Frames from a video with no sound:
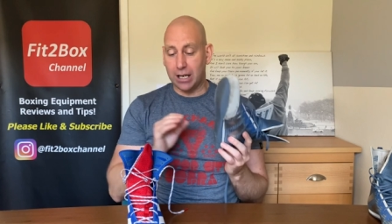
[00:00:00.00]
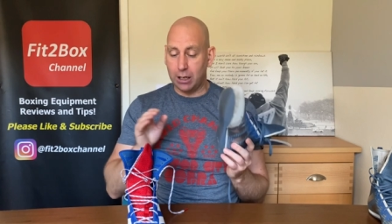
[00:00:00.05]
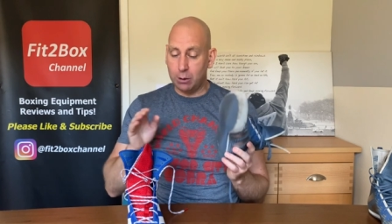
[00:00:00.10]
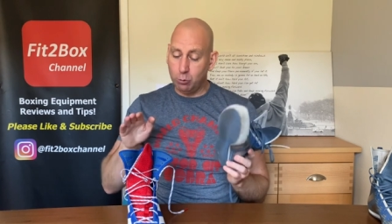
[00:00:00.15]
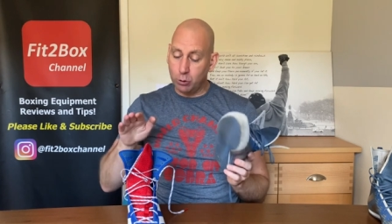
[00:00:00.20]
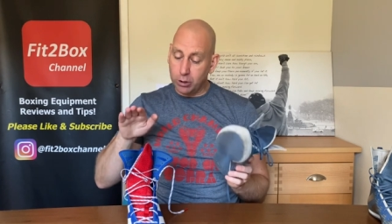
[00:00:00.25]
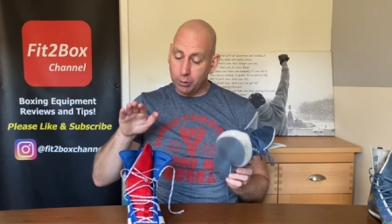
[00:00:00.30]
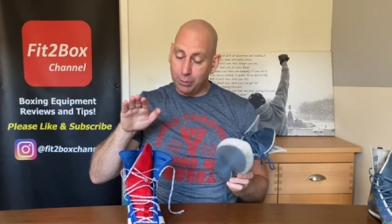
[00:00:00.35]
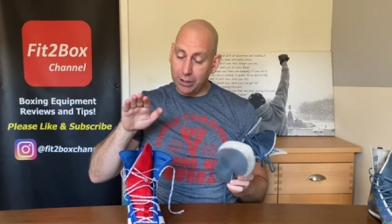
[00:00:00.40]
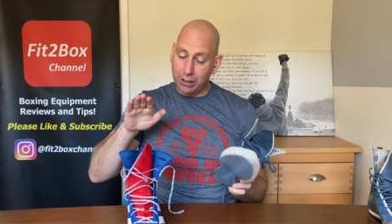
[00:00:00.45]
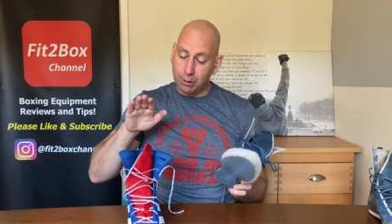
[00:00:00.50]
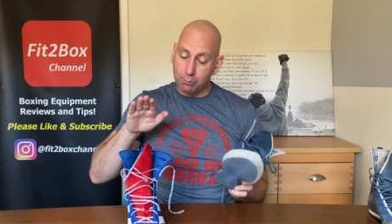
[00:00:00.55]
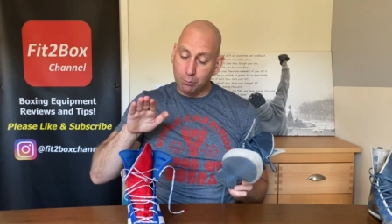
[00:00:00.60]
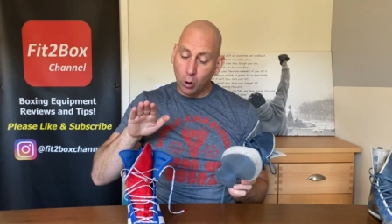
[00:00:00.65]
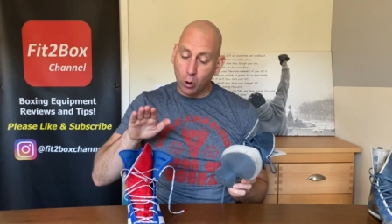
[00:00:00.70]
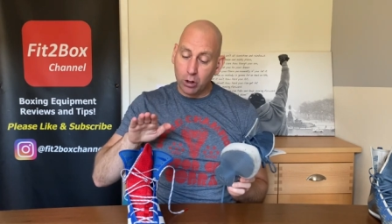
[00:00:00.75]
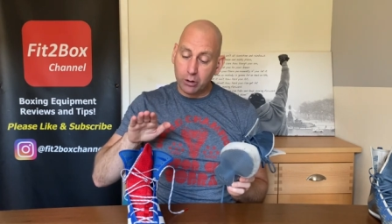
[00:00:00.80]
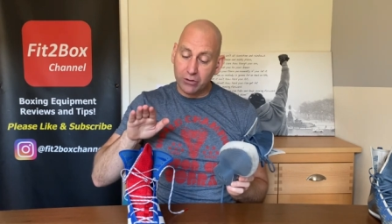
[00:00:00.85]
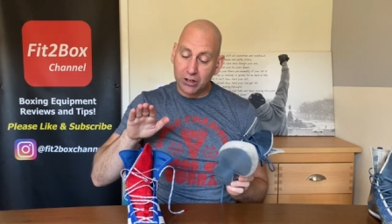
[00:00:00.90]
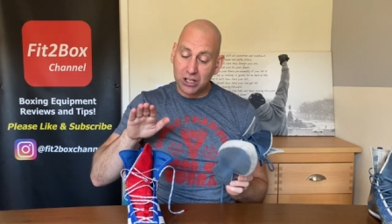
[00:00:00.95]
It would have been a
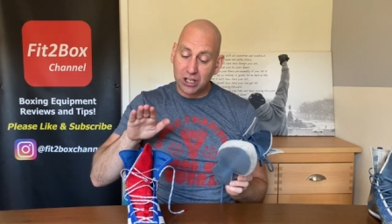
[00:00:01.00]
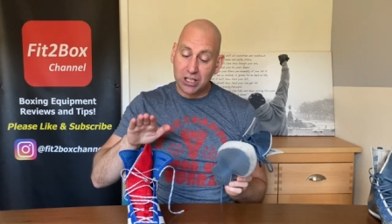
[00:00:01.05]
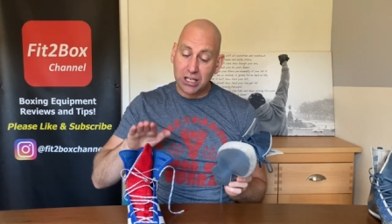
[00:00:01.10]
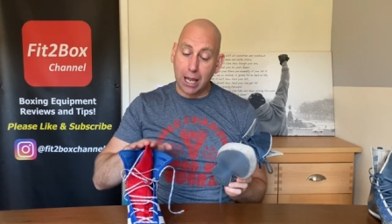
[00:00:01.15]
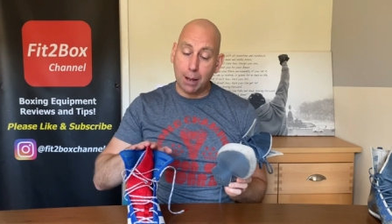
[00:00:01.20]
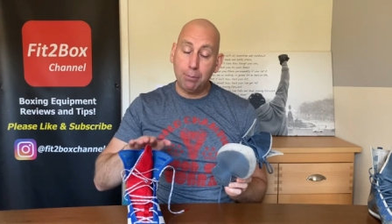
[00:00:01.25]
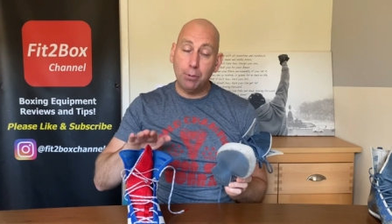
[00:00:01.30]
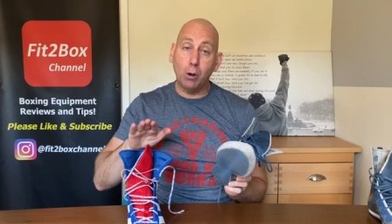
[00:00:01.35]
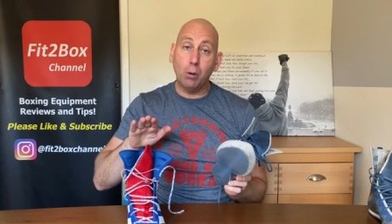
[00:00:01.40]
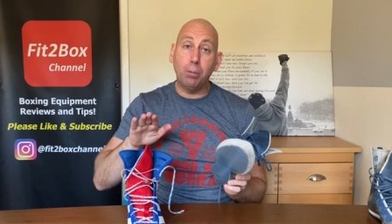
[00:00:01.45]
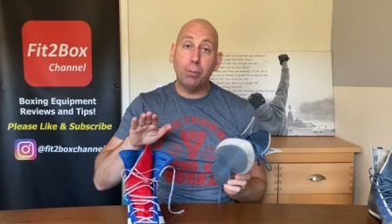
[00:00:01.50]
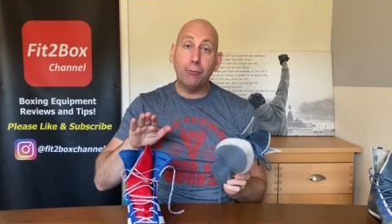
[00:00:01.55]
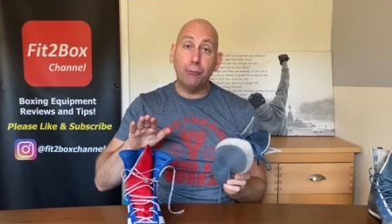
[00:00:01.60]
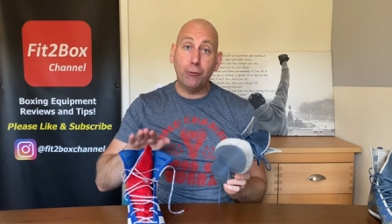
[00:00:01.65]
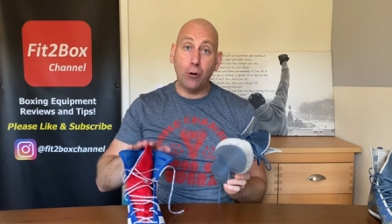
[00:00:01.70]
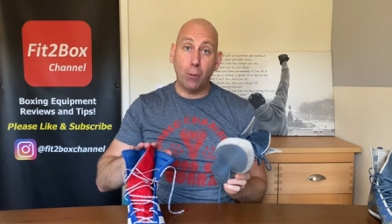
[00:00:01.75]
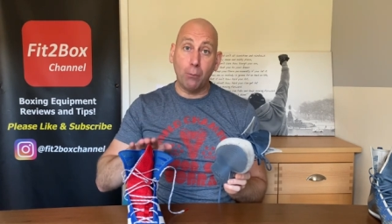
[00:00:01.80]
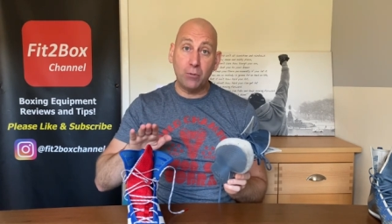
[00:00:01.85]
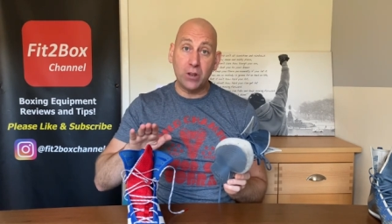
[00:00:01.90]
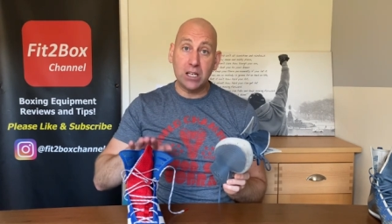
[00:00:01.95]
more of a step up
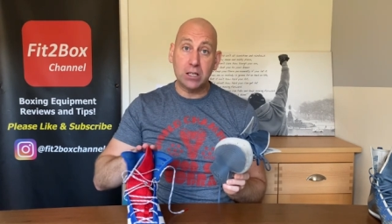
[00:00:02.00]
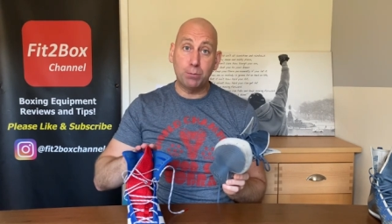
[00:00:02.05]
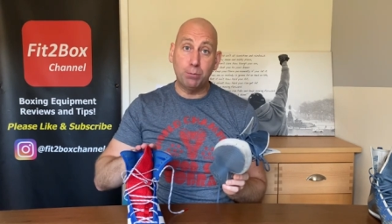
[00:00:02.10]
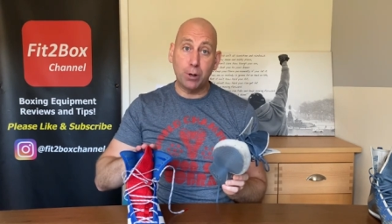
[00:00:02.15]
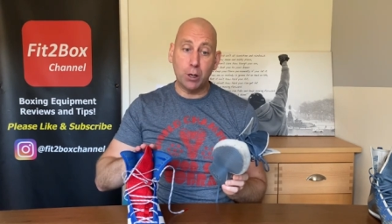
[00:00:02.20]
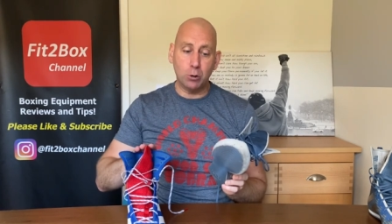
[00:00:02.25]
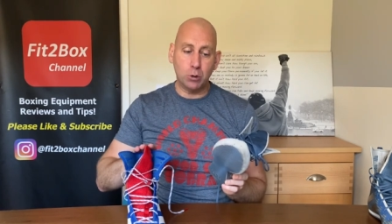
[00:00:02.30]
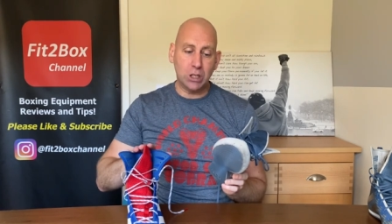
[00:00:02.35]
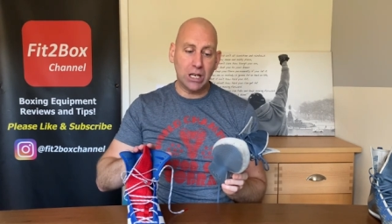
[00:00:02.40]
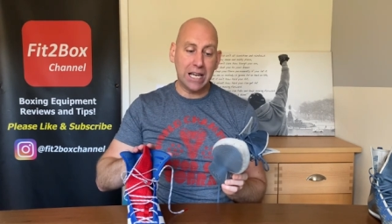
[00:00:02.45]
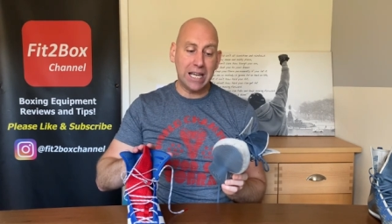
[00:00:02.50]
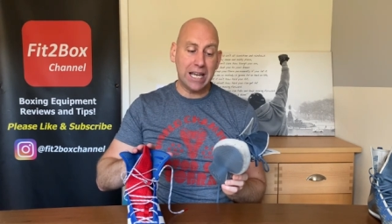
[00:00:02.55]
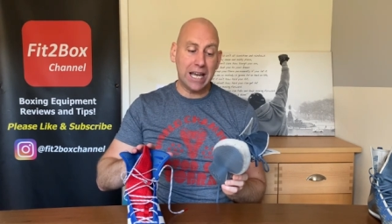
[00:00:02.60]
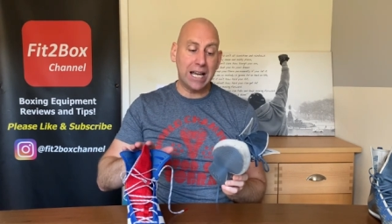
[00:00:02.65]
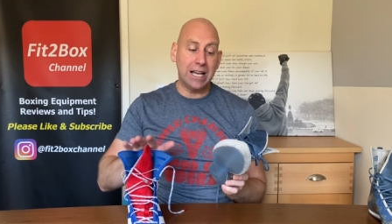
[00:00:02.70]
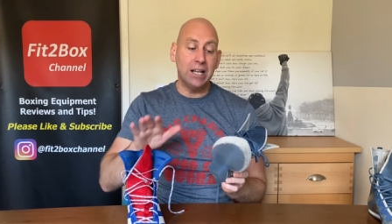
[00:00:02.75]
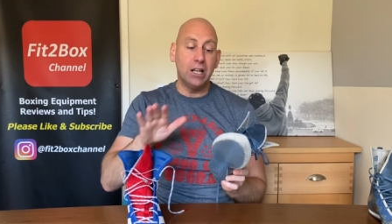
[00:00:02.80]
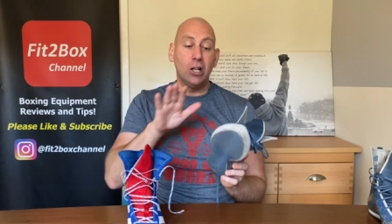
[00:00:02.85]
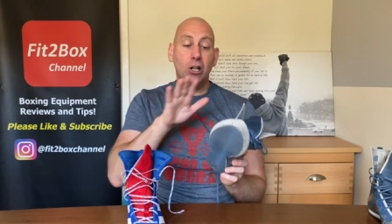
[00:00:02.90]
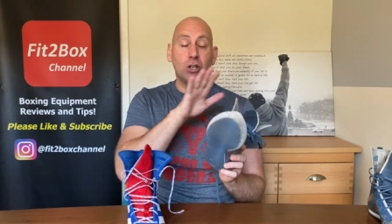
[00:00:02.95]
from this boot
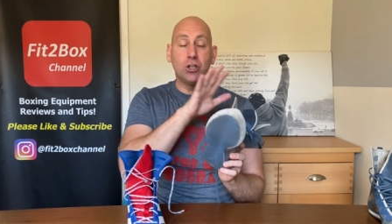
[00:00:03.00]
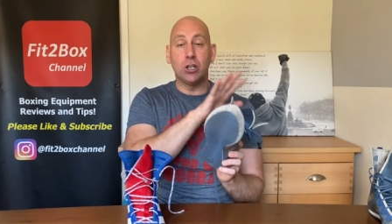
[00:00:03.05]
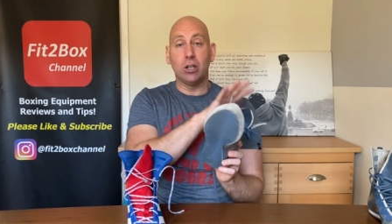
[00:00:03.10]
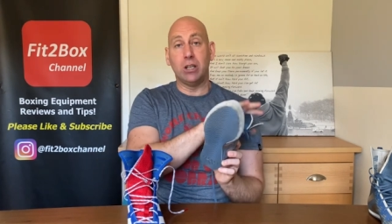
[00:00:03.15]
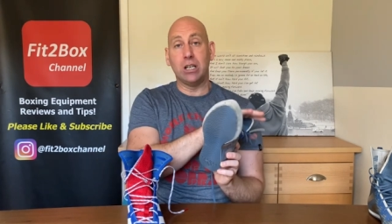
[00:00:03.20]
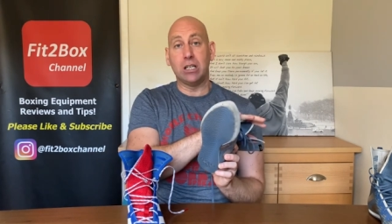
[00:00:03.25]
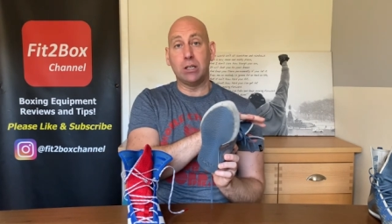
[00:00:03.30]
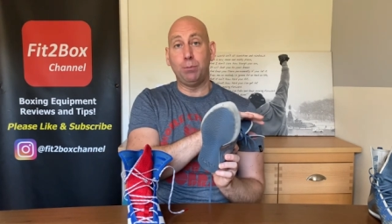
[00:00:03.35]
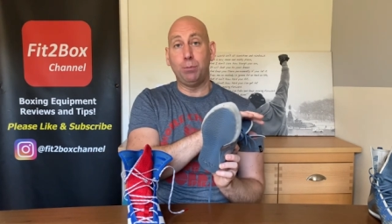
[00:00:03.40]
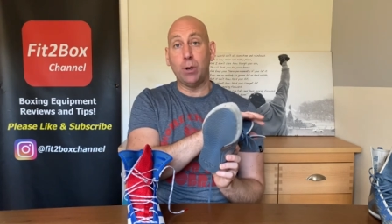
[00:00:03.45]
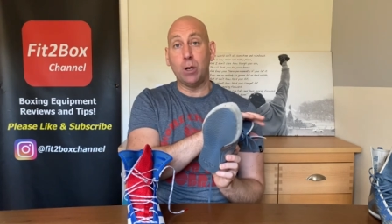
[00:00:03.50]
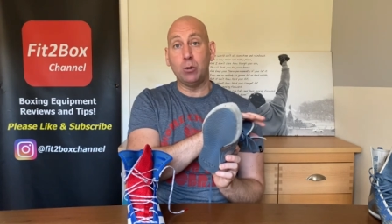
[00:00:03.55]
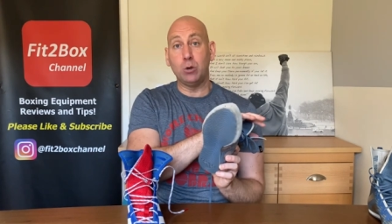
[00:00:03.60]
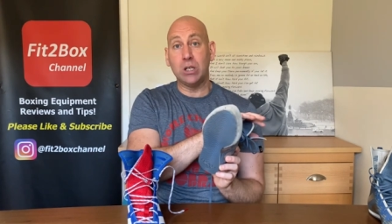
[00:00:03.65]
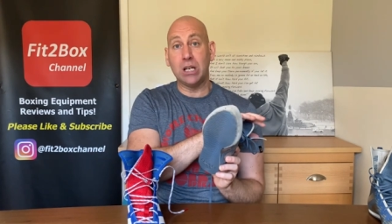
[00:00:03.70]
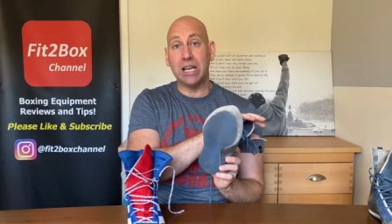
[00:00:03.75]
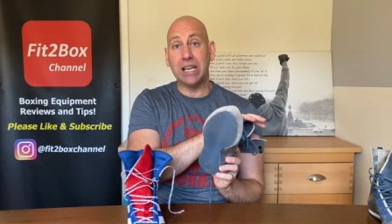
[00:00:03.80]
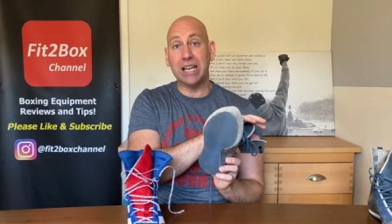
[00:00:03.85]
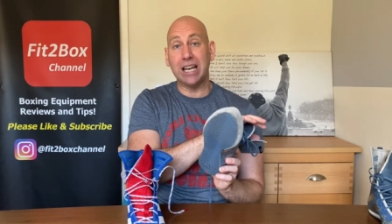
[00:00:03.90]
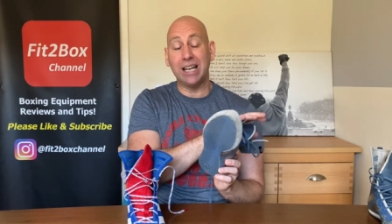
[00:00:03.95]
here to this boot
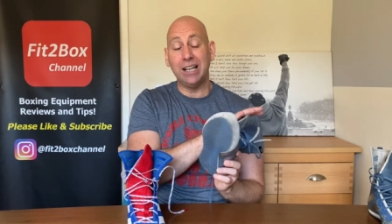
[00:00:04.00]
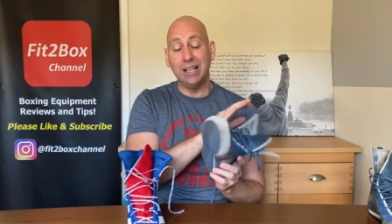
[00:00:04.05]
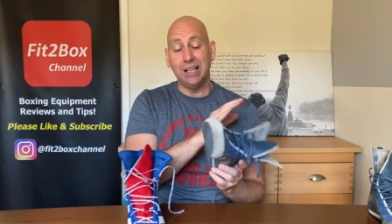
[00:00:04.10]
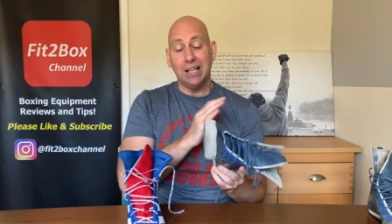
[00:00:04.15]
here.